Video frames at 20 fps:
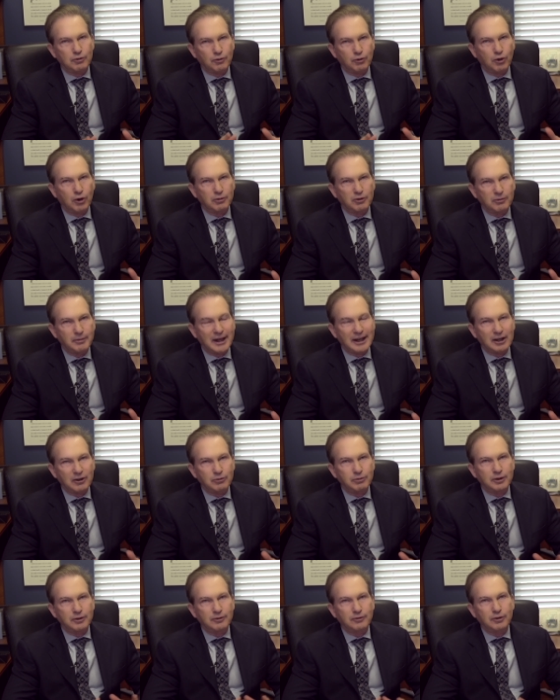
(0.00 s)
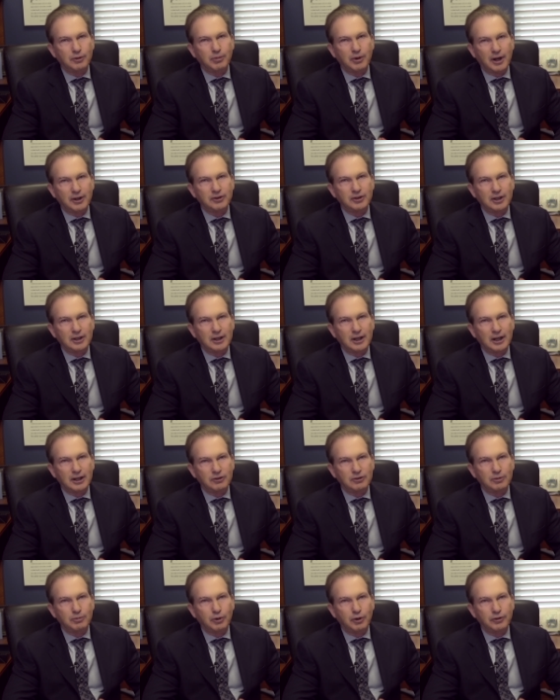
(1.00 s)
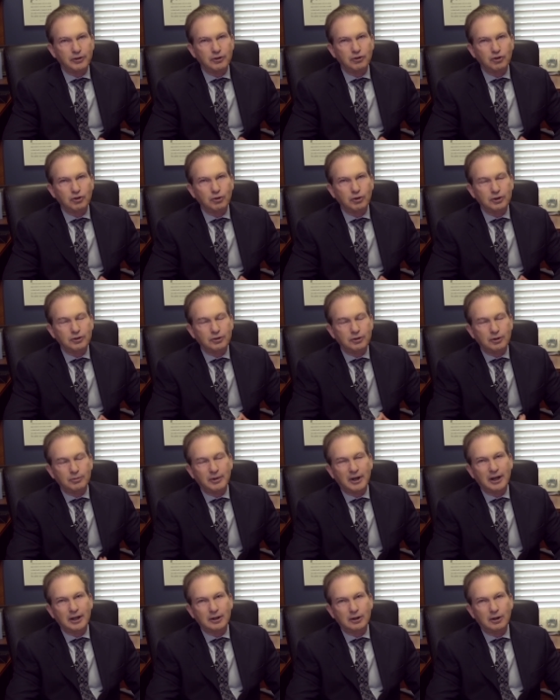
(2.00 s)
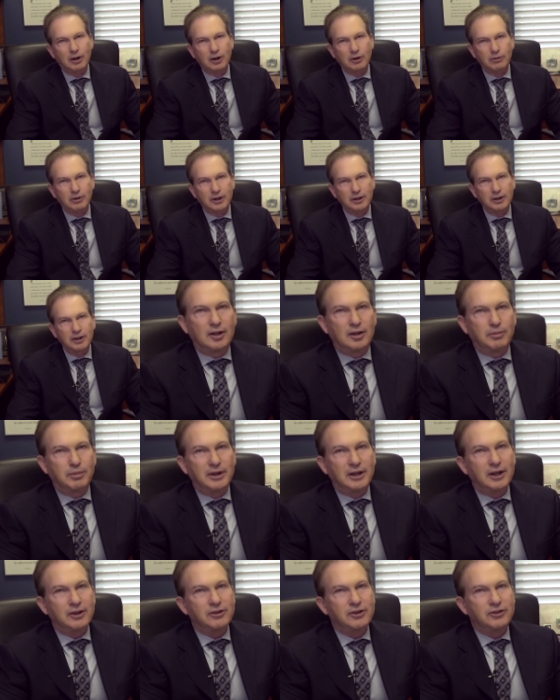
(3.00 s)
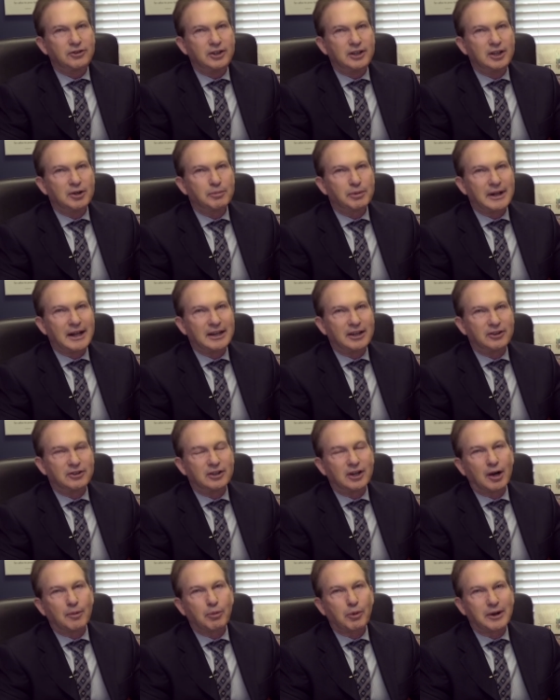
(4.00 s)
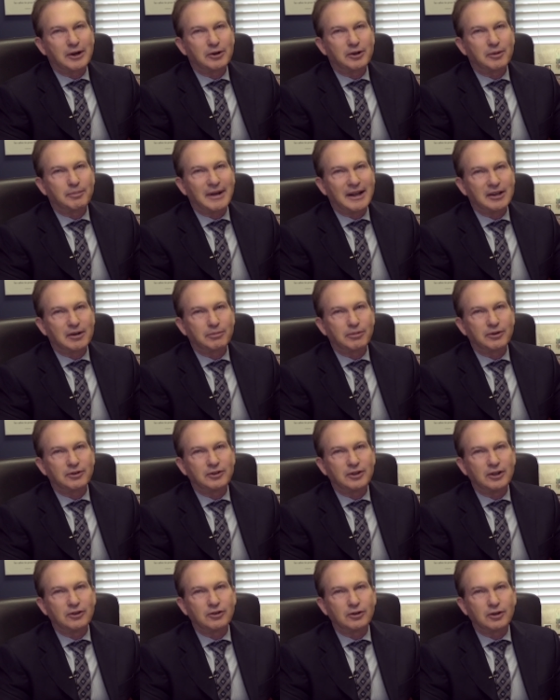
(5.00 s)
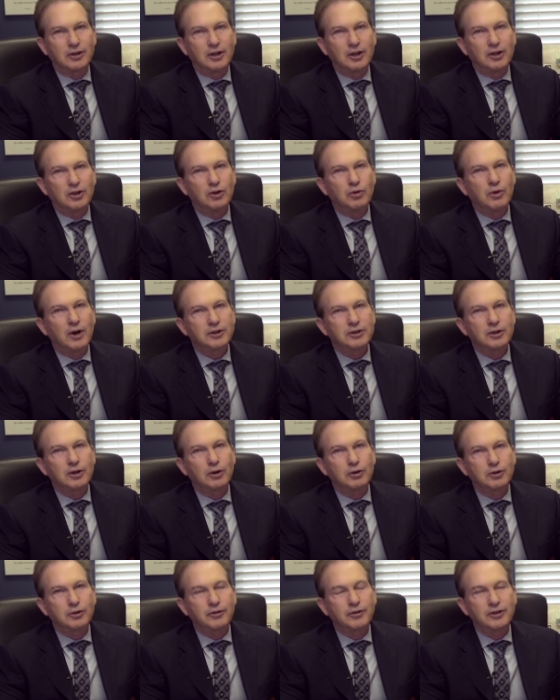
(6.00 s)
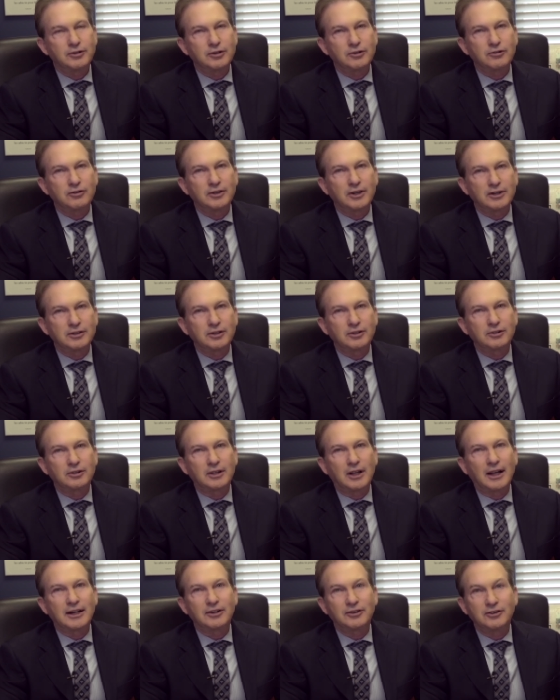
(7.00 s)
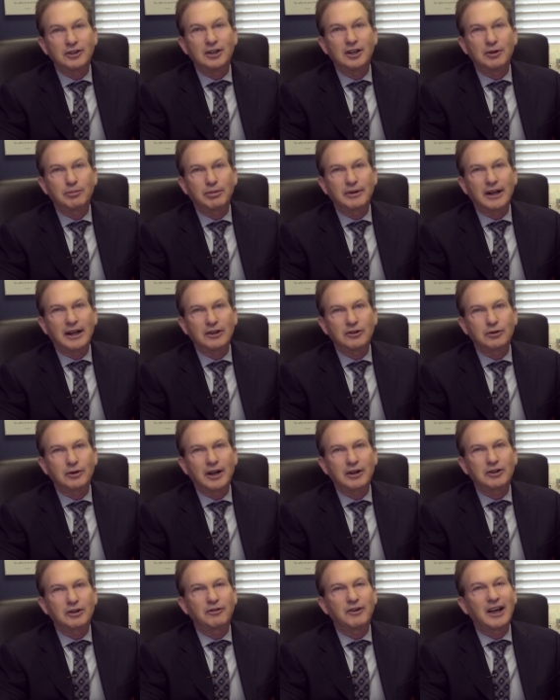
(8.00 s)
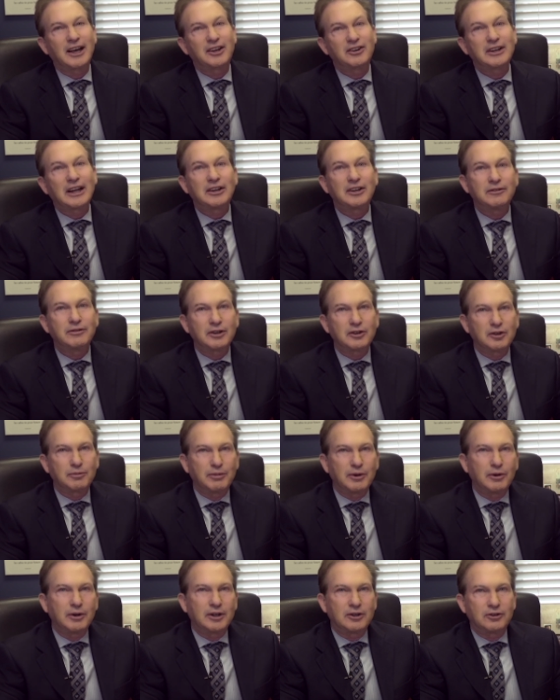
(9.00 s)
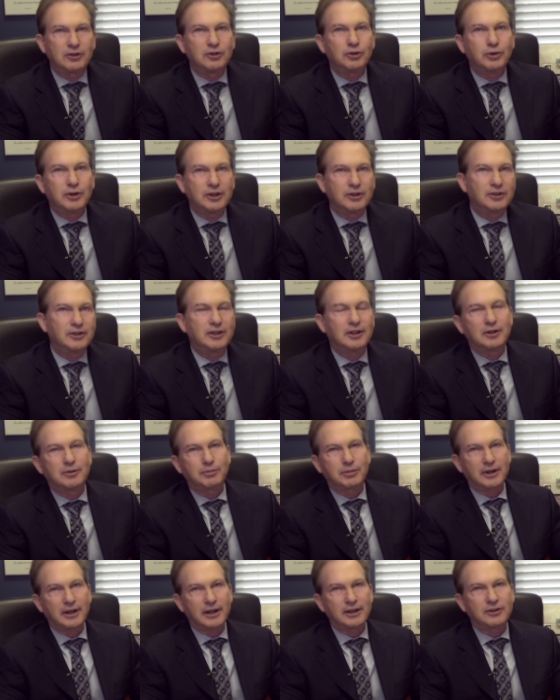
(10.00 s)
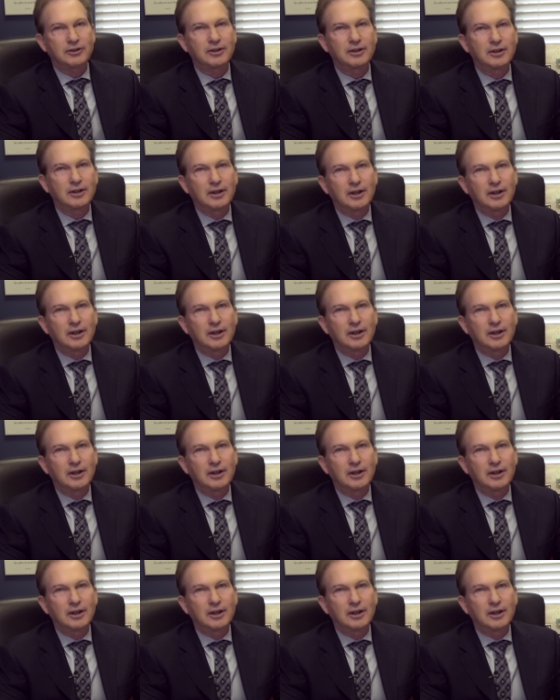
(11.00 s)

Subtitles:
form of management for prostate cancer, both in short term and long run. Because the seed implant is an operator-dependent procedure, you want to go to a physician that does a lot of seed implants or has extensive experience doing seed implants.